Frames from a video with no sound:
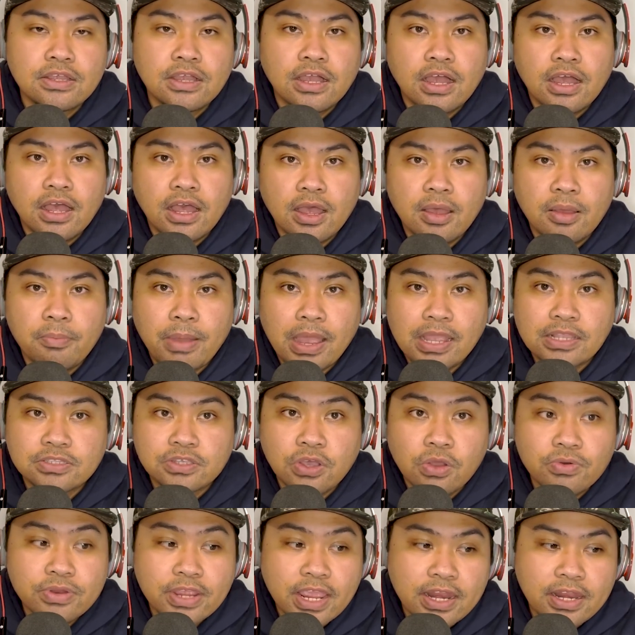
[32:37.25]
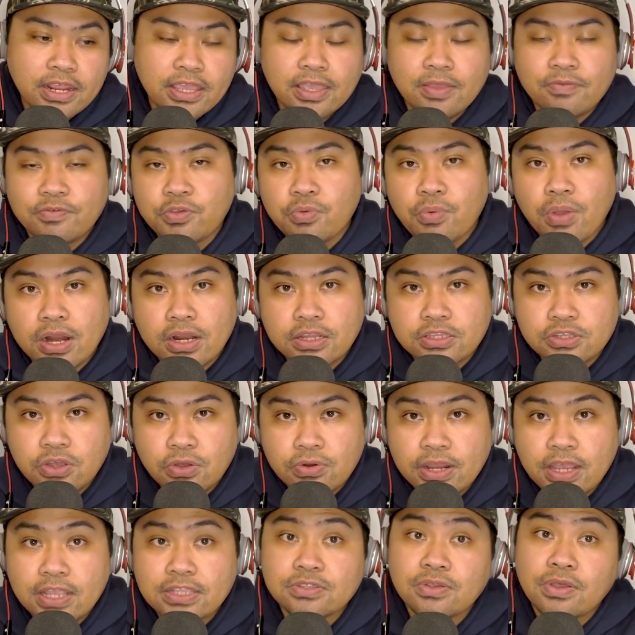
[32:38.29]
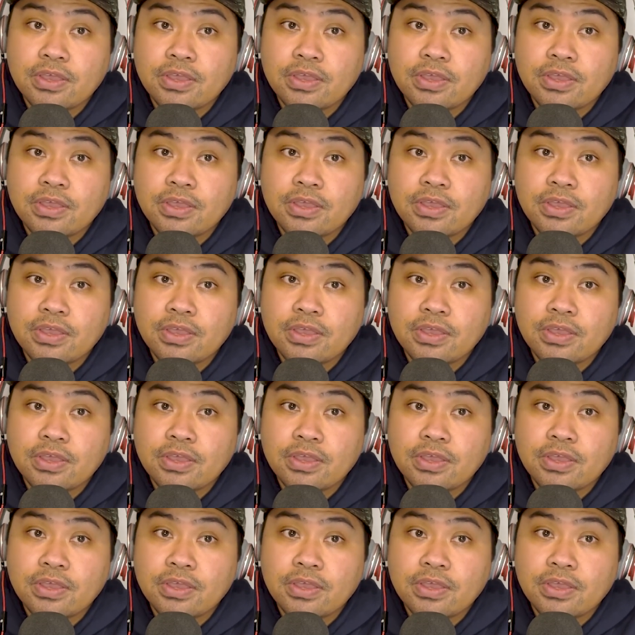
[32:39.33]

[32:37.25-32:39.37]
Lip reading: by donating if you want to donate.